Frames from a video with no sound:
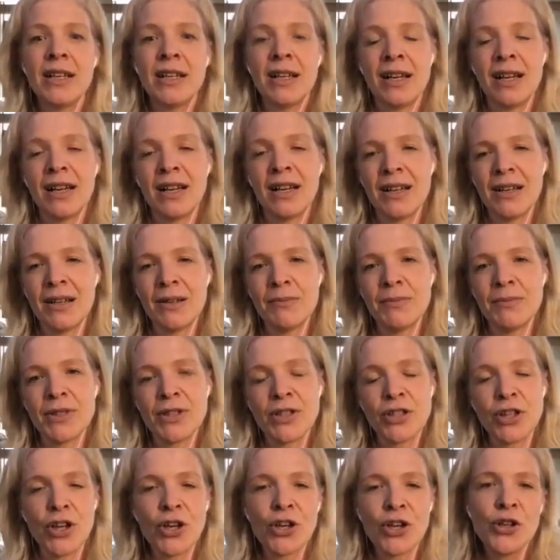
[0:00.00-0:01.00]
um,
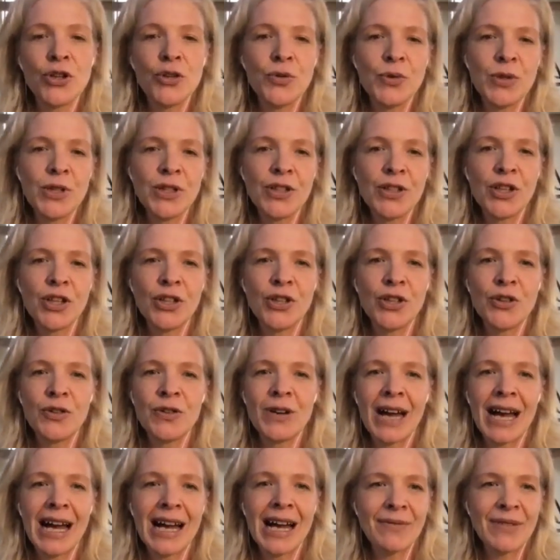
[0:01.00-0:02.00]
so, you know,
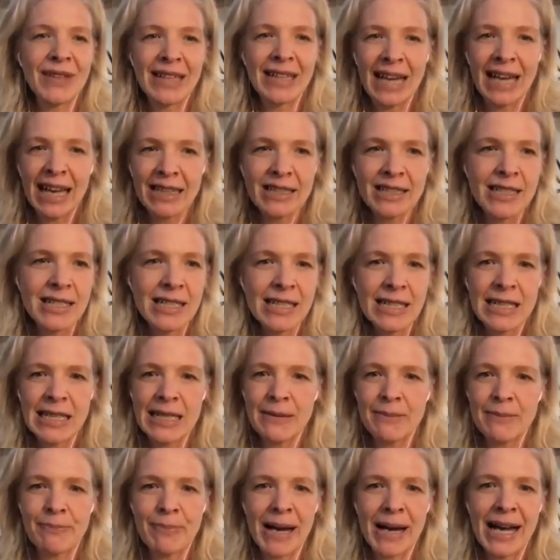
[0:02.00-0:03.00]
having
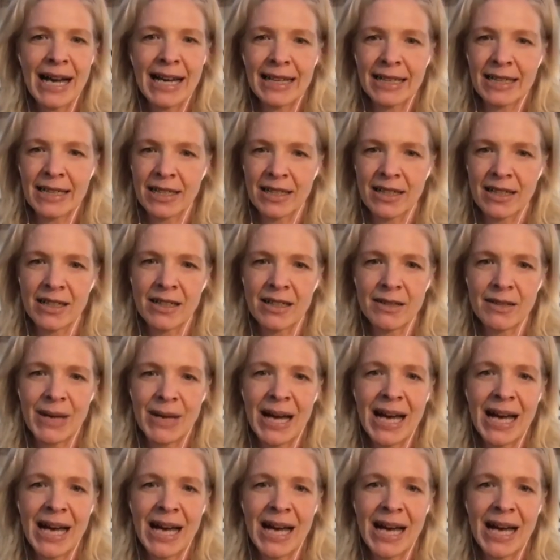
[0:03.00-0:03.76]
anti back um,